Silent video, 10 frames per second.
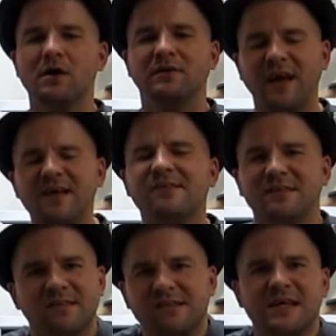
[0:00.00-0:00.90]
taste
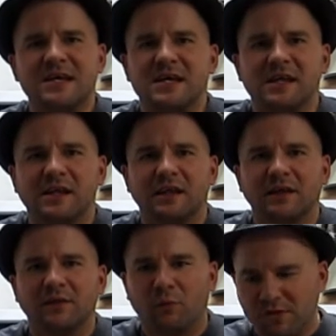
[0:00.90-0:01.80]
and see
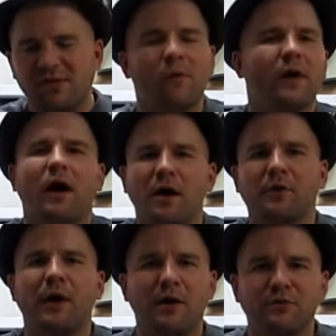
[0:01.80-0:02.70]
what's going on
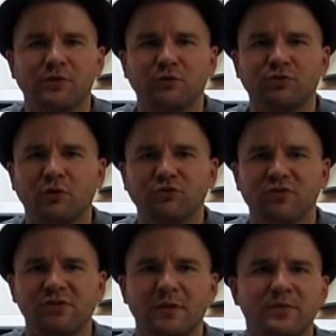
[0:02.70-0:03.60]
around you. Don't
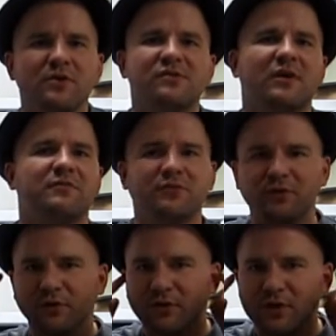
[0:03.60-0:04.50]
just limit yourself to
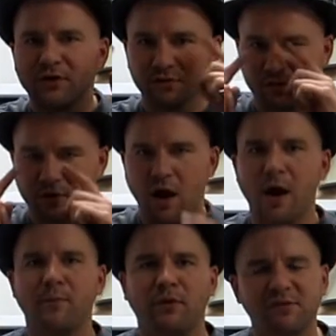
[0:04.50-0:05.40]
your ears and your
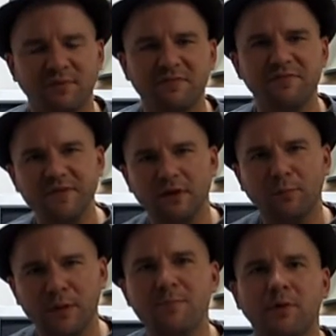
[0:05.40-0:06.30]
eyeballs, but feel
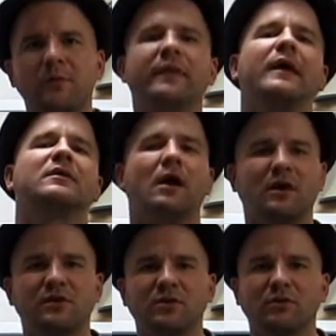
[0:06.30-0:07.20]
people when they
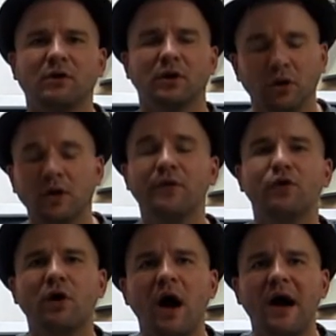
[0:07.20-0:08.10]
talk to you. Look in
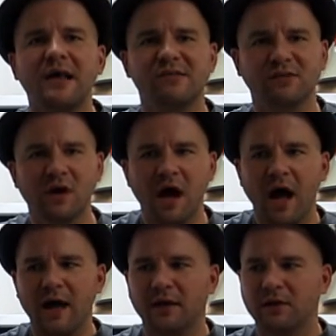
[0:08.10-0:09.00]
their eyes and,
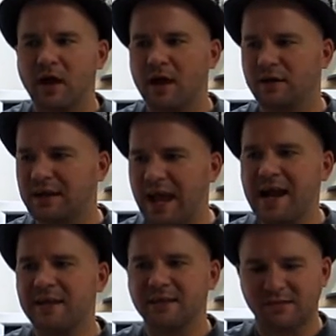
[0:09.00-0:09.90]
and, and
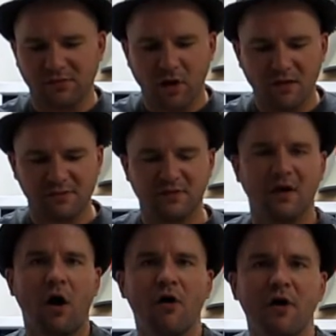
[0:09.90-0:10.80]
gain this lost
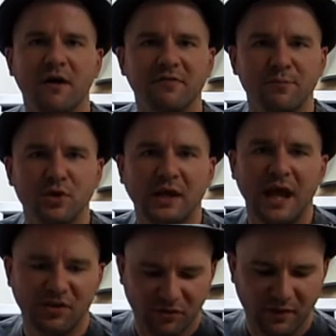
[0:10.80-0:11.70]
art of
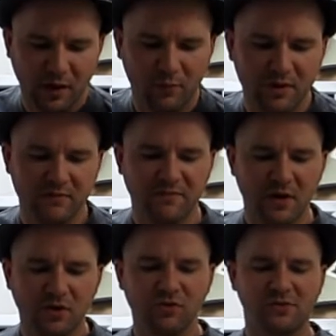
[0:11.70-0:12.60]
communication that we've
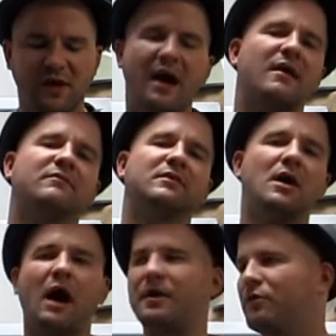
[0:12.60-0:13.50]
used to have.
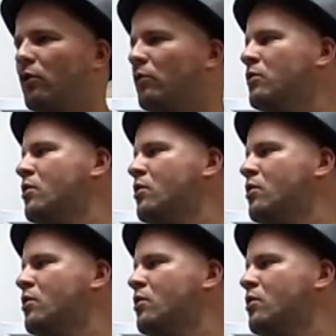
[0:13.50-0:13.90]
I don't know